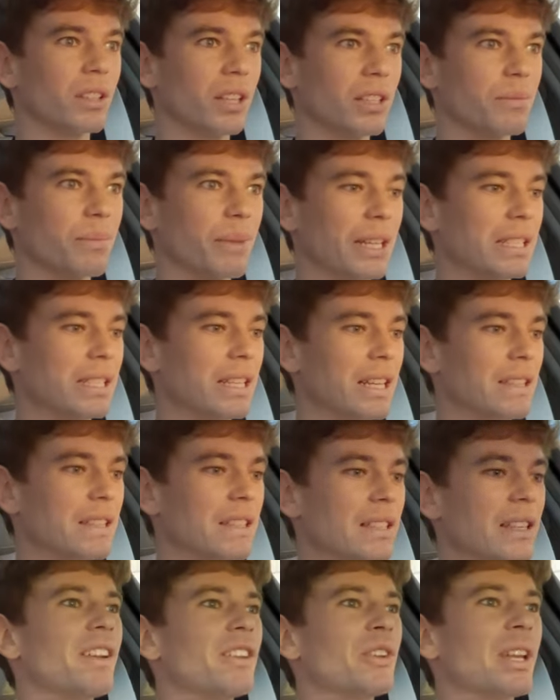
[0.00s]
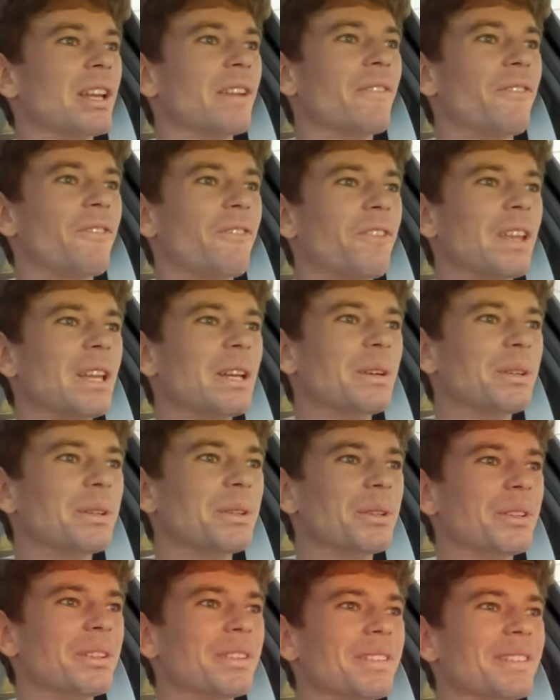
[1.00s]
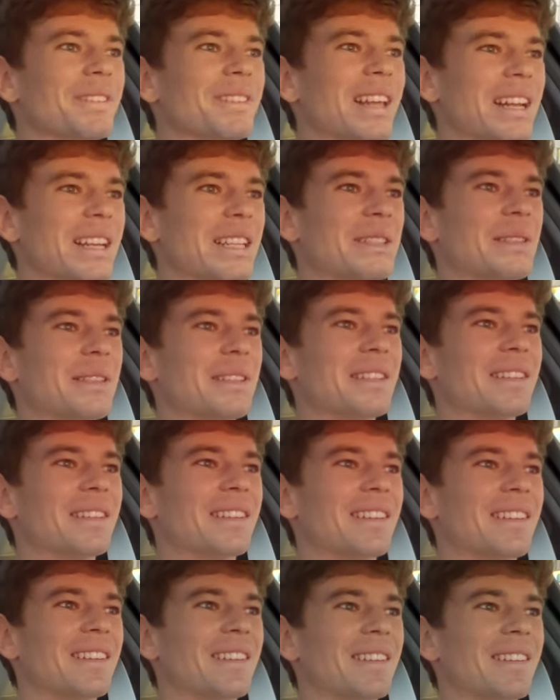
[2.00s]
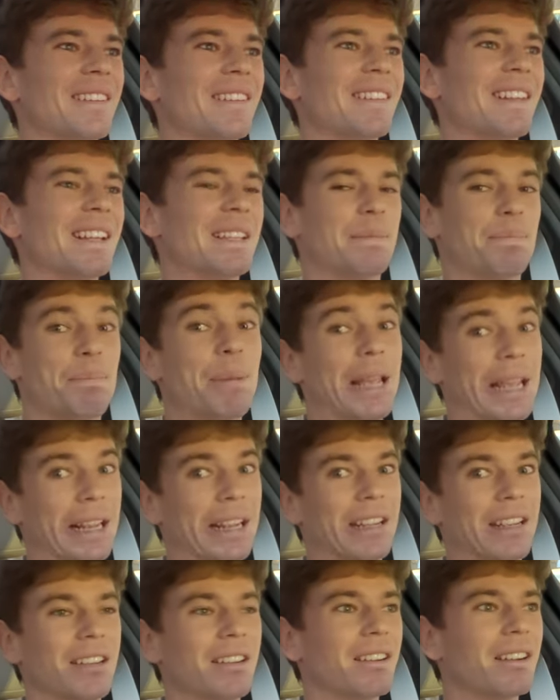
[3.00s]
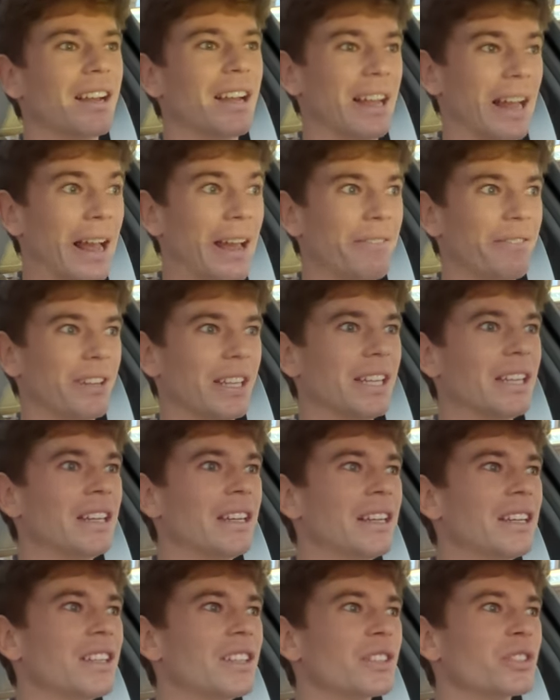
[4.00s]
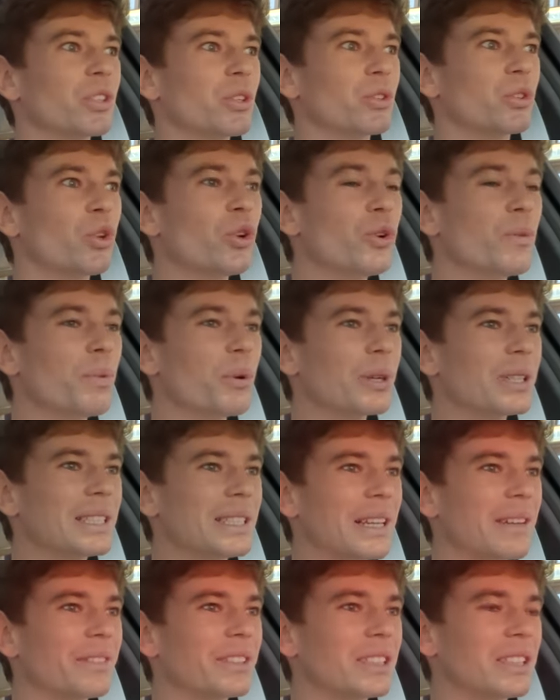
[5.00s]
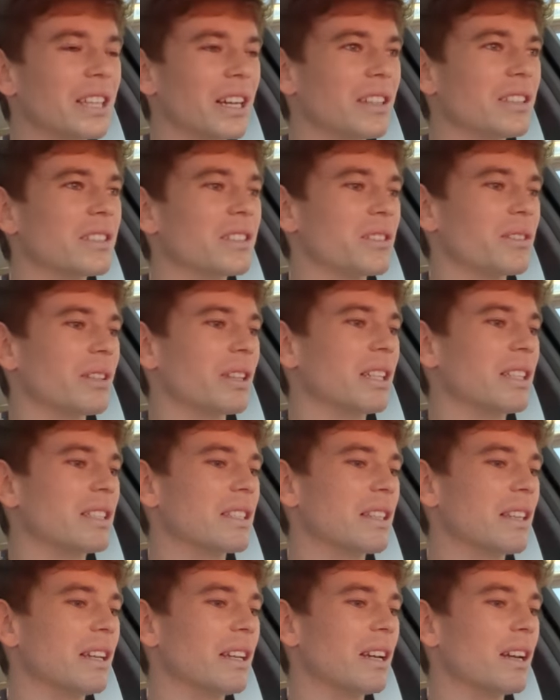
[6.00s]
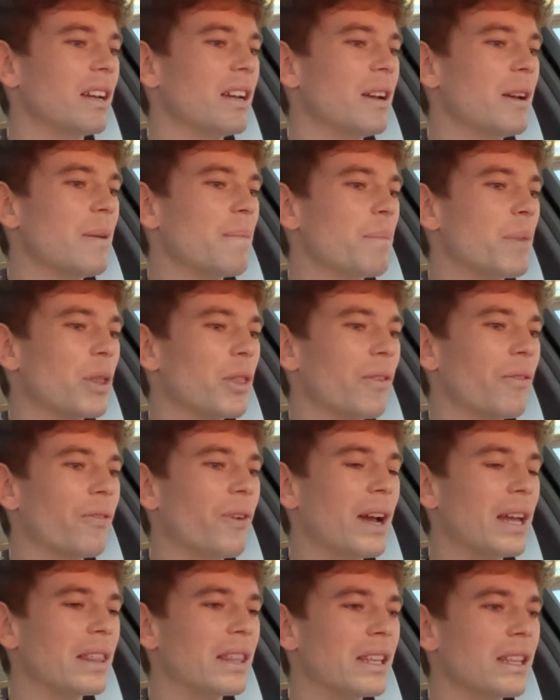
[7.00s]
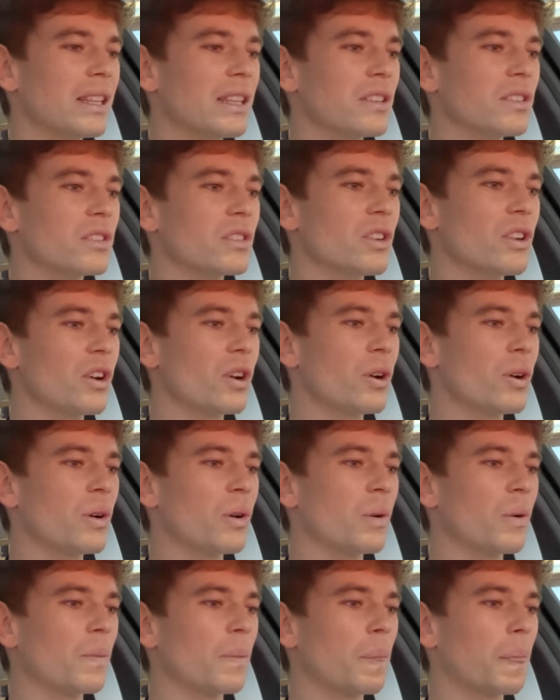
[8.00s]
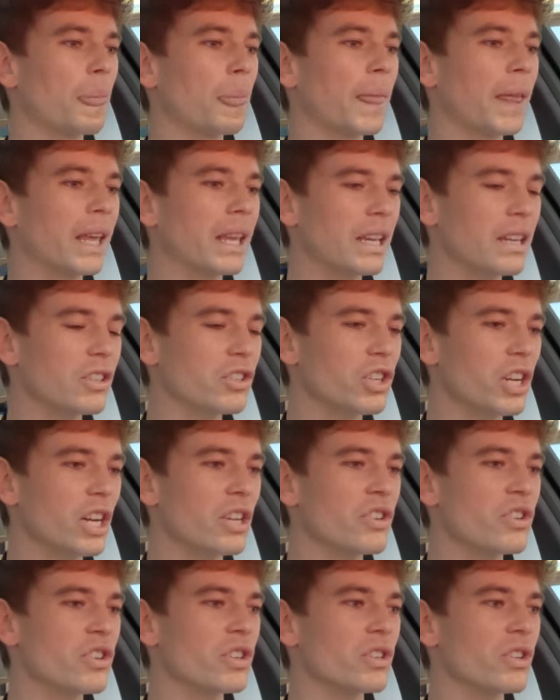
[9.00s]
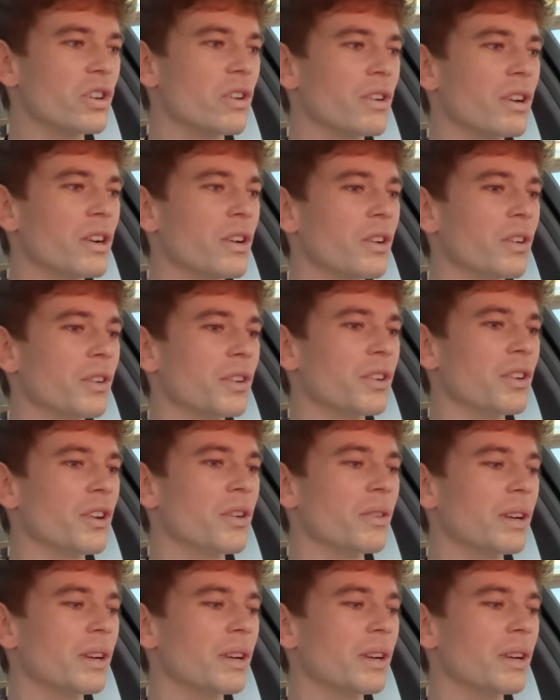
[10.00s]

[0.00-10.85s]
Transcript: does make sense. You can feel that it's it's big, uh, heavy, so 2.7 tons of this thing. But the fact that there's no gear changes going on, no